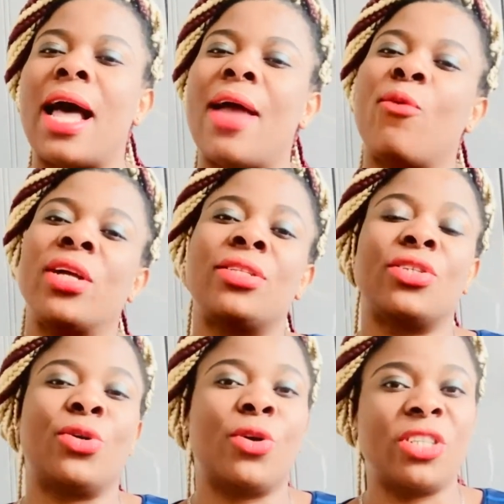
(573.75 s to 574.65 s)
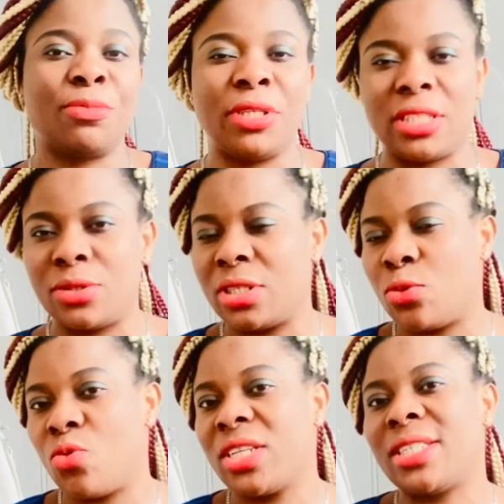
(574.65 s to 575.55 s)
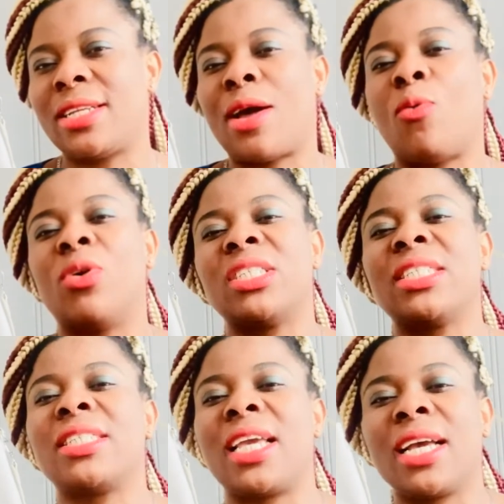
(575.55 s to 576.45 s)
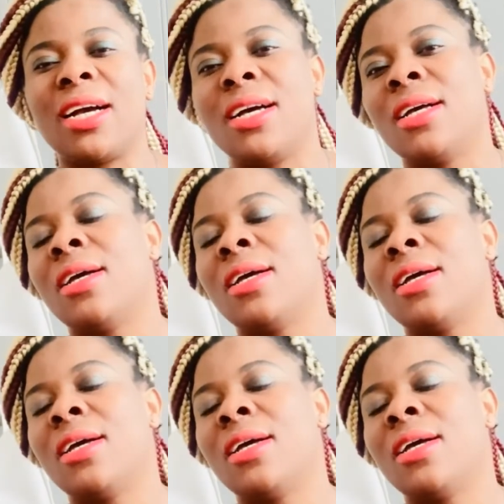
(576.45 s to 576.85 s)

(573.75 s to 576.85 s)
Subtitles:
I went to the hospital, the weeks that I was sick,